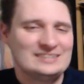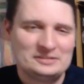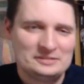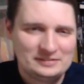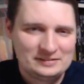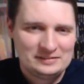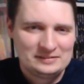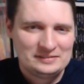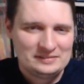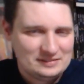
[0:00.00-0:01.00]

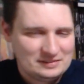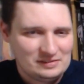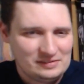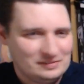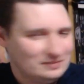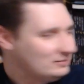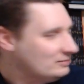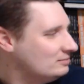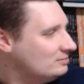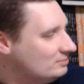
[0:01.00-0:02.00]

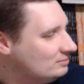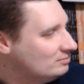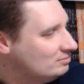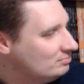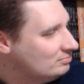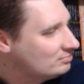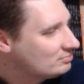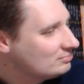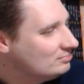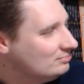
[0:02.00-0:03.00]

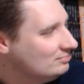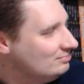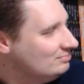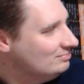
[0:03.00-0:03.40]
[no speech]